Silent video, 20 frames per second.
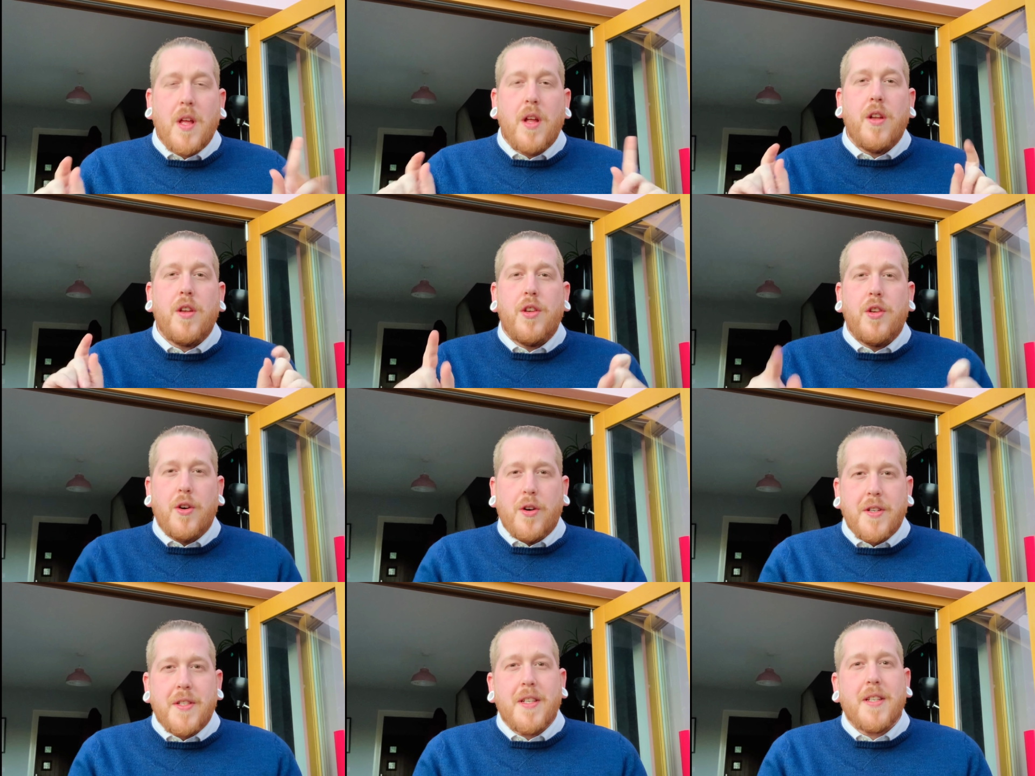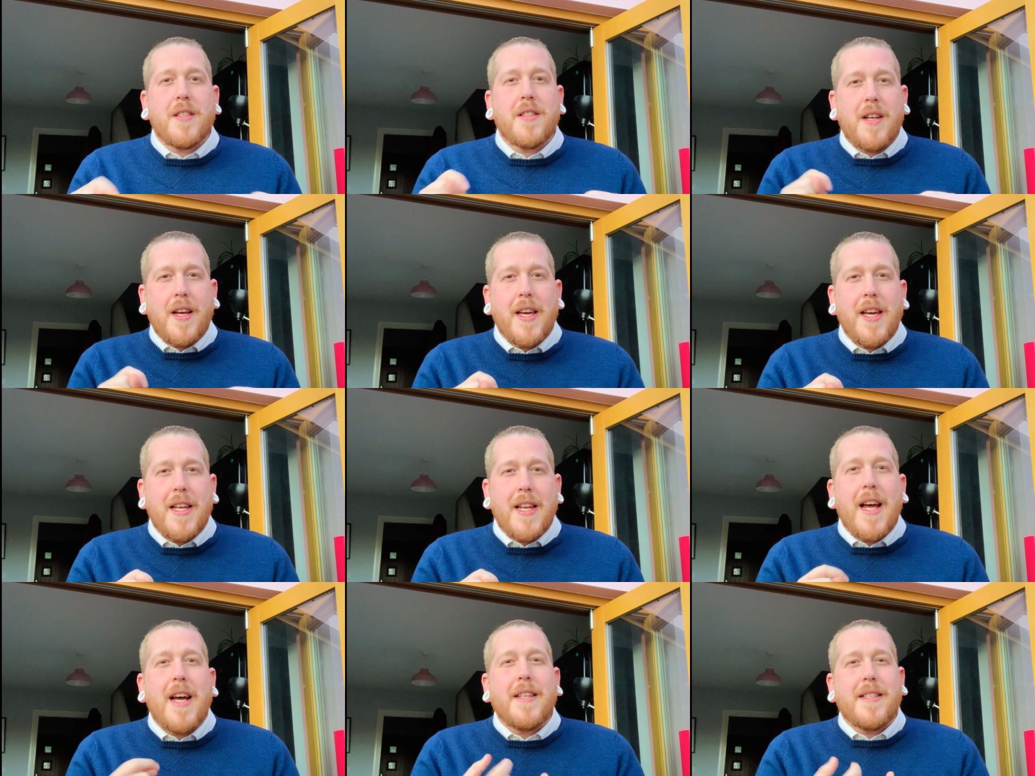not as
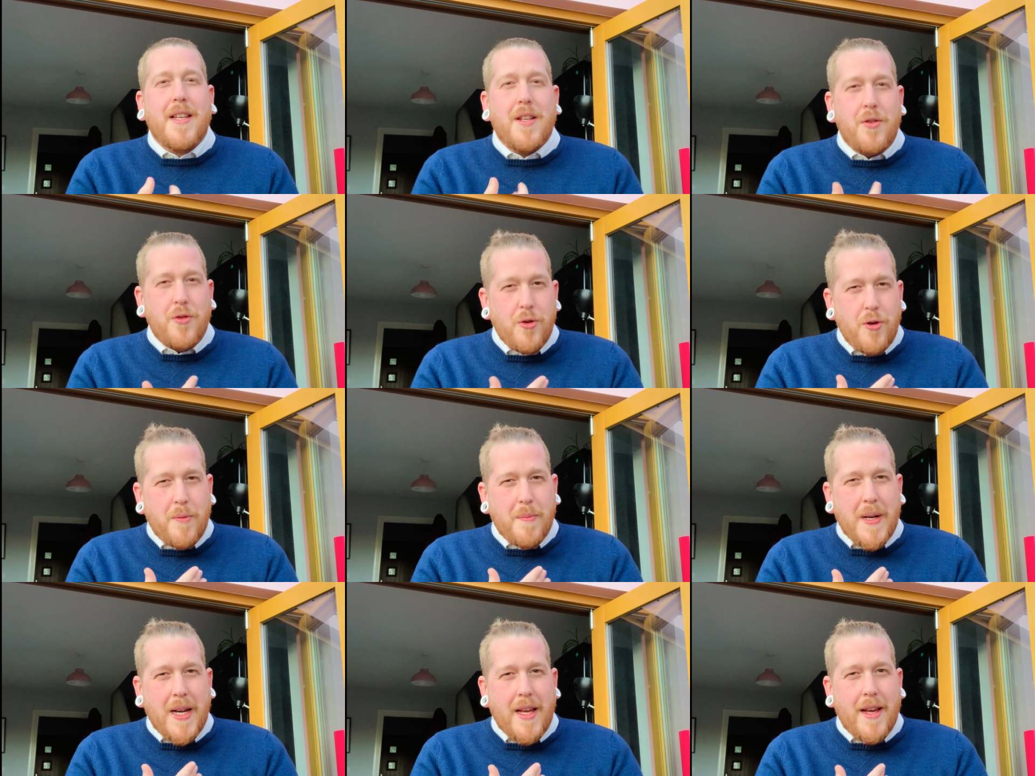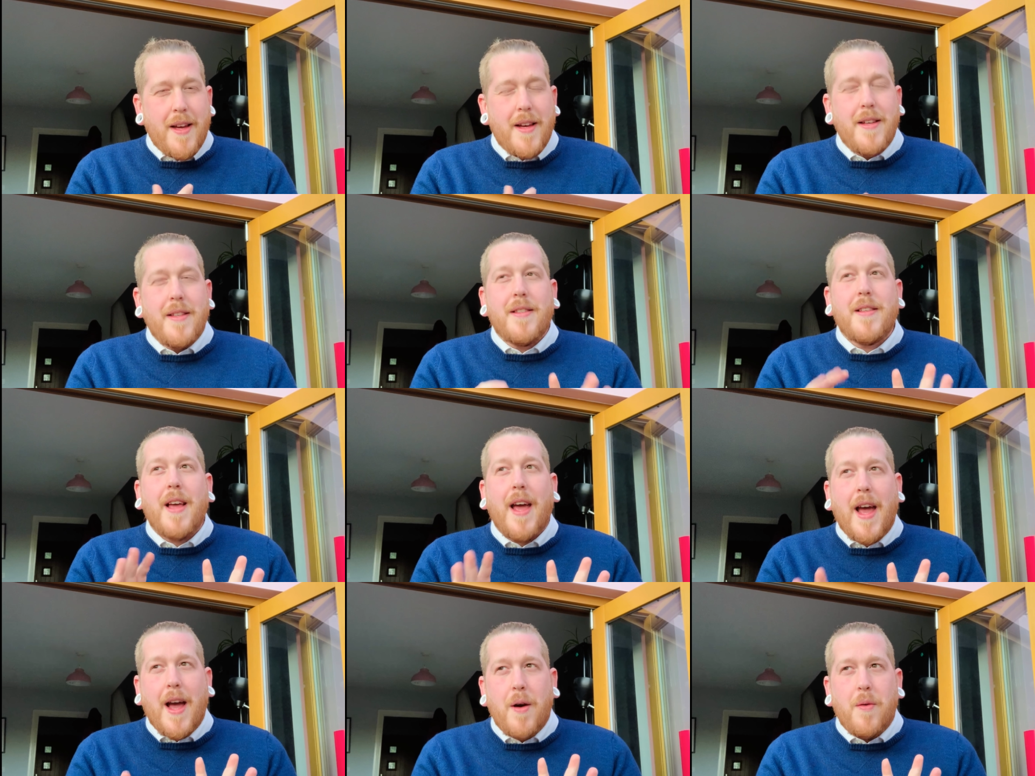exciting as it normally is.
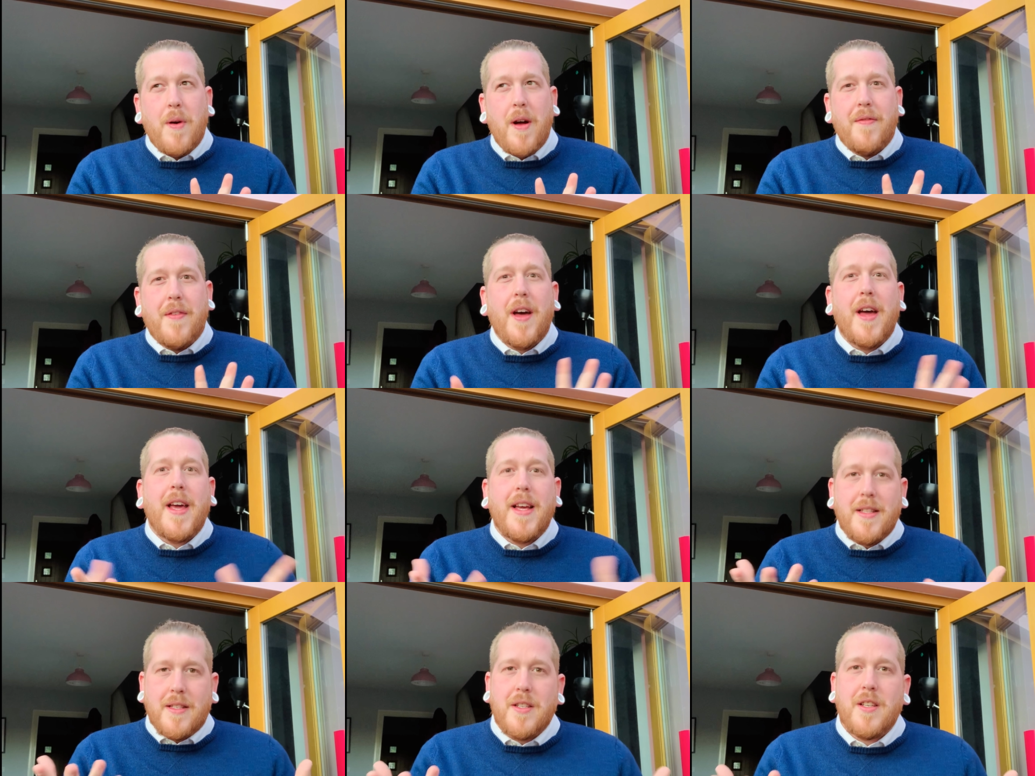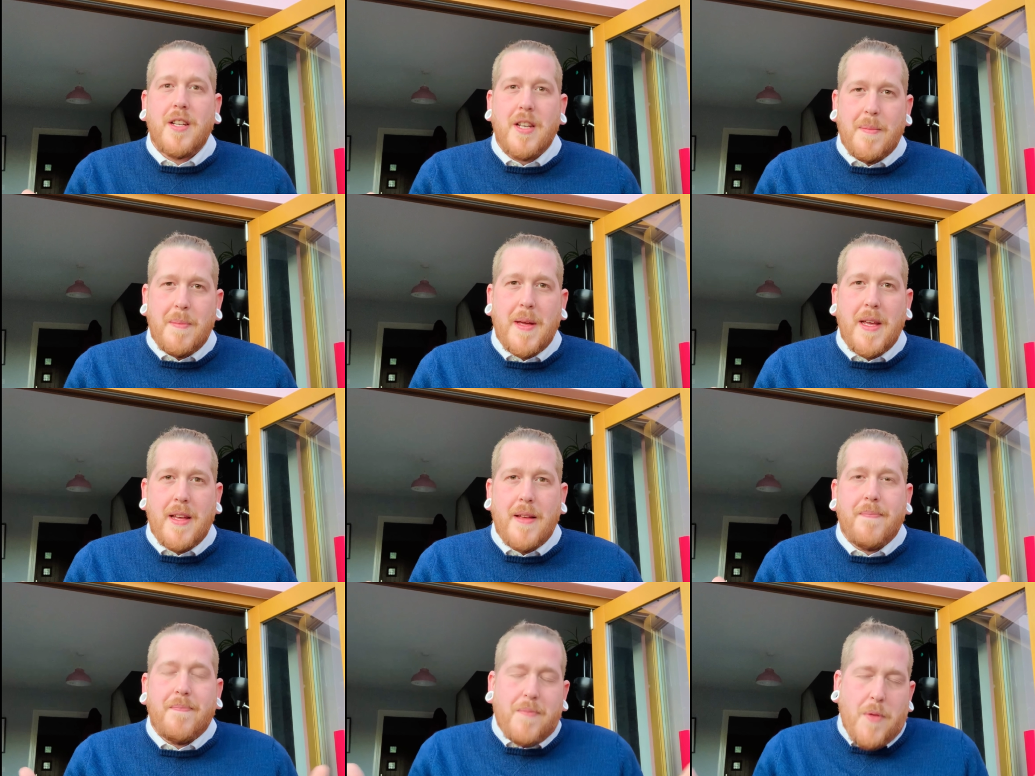However, it's going to
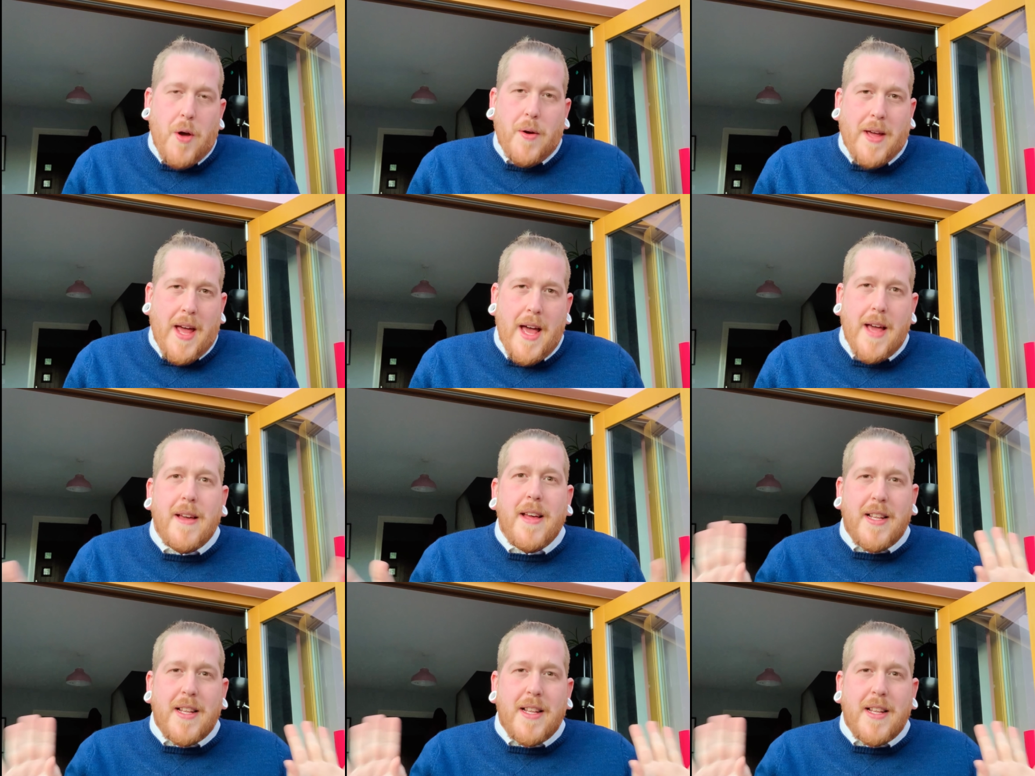be okay.